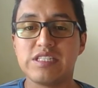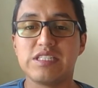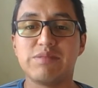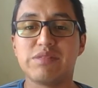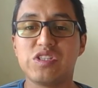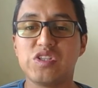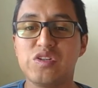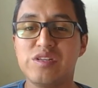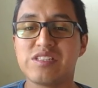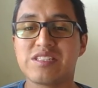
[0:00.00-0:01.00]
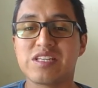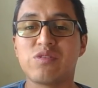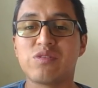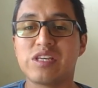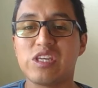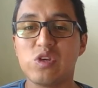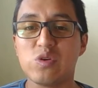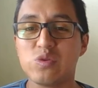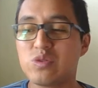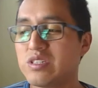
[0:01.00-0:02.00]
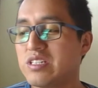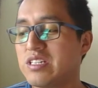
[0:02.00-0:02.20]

the materials that I'm gonna use.